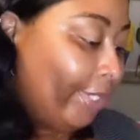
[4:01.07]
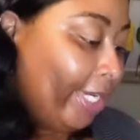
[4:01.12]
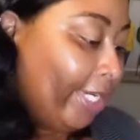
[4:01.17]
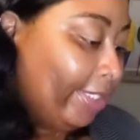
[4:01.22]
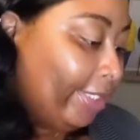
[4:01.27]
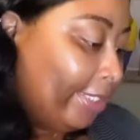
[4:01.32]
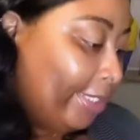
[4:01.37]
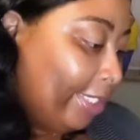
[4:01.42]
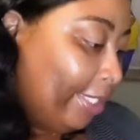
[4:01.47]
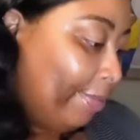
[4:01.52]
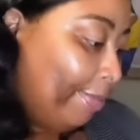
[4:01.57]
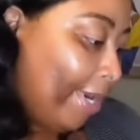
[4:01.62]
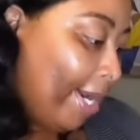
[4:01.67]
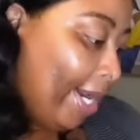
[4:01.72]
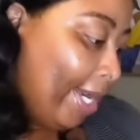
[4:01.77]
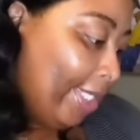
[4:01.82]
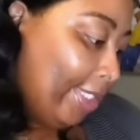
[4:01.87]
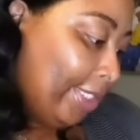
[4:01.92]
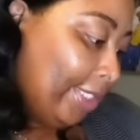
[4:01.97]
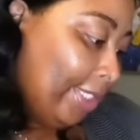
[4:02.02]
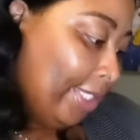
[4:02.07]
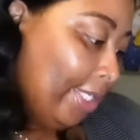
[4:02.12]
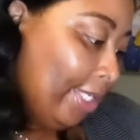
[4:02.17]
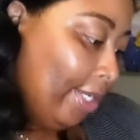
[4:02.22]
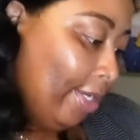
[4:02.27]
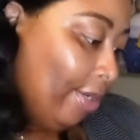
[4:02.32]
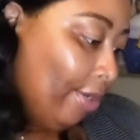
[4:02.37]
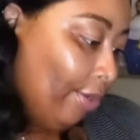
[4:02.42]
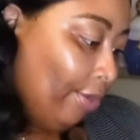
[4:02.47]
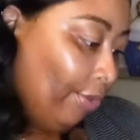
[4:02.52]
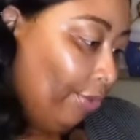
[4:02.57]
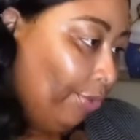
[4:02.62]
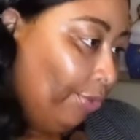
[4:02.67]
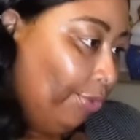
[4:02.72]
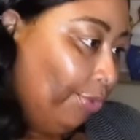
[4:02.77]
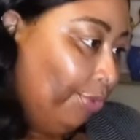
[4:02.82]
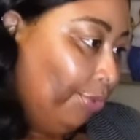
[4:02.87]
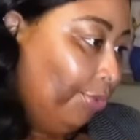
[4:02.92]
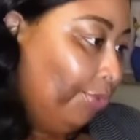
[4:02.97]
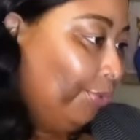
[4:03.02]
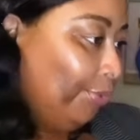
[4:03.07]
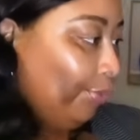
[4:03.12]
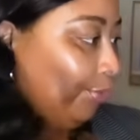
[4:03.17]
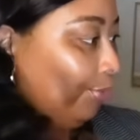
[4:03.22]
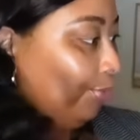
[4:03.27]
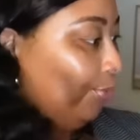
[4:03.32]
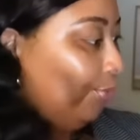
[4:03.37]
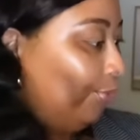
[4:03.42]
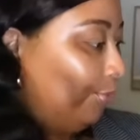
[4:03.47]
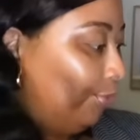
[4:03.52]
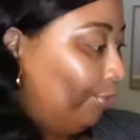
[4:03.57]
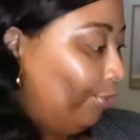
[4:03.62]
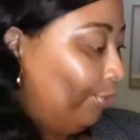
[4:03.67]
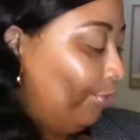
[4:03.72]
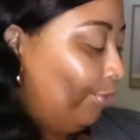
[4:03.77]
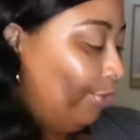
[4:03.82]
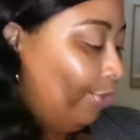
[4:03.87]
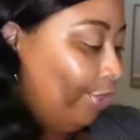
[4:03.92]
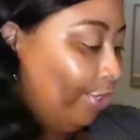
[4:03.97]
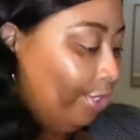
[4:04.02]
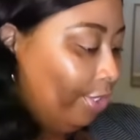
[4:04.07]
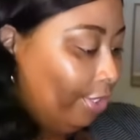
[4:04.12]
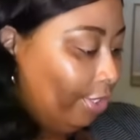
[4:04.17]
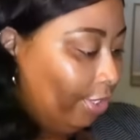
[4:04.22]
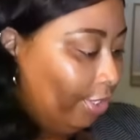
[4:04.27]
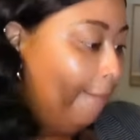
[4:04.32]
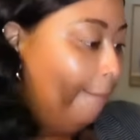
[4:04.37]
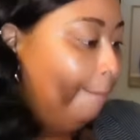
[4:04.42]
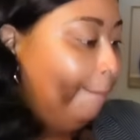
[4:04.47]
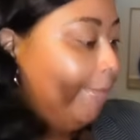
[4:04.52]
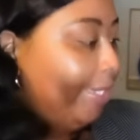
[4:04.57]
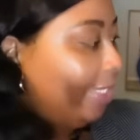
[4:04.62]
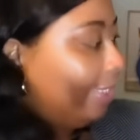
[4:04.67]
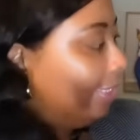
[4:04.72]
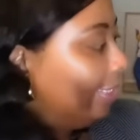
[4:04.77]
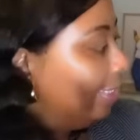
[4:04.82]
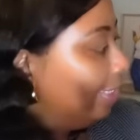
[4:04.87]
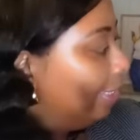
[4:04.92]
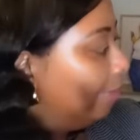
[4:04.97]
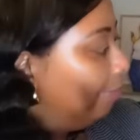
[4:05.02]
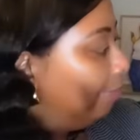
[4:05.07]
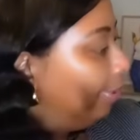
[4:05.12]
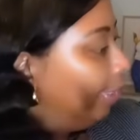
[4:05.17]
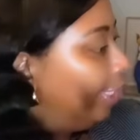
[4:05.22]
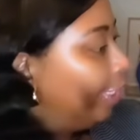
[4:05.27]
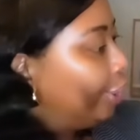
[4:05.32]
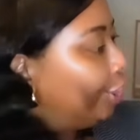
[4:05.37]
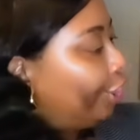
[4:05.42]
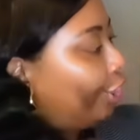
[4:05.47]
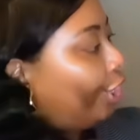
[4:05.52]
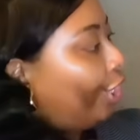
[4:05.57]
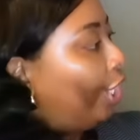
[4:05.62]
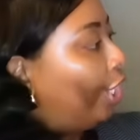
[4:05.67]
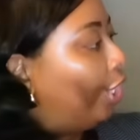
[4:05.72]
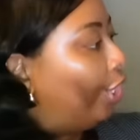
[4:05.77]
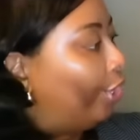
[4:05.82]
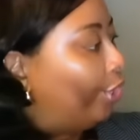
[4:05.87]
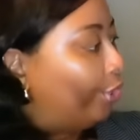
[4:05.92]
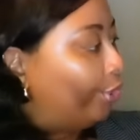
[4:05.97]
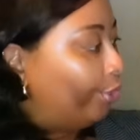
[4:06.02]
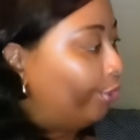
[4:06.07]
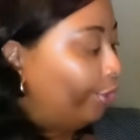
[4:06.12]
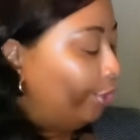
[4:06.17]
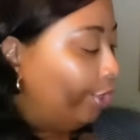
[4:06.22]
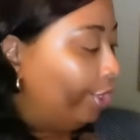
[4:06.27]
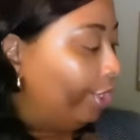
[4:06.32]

What else is in the box? Ooh, business and pleasure code.